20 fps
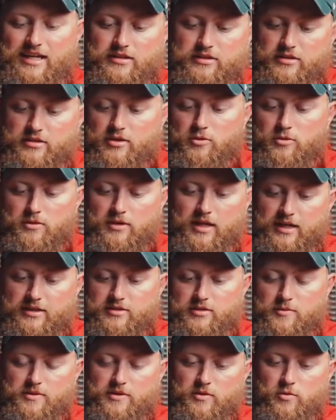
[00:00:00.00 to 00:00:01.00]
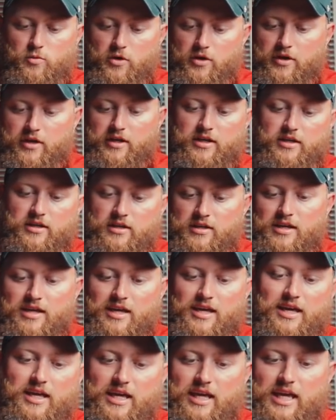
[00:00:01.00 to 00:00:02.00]
I don't like to be working
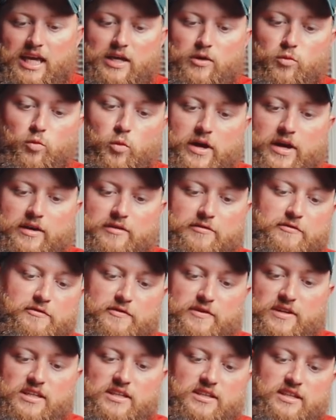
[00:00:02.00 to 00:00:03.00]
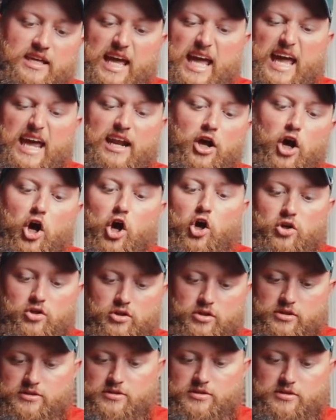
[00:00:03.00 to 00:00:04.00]
in wet feet at all.
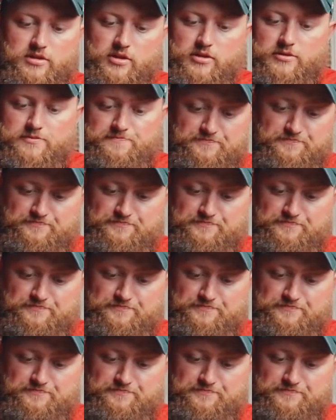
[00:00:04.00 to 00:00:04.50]
So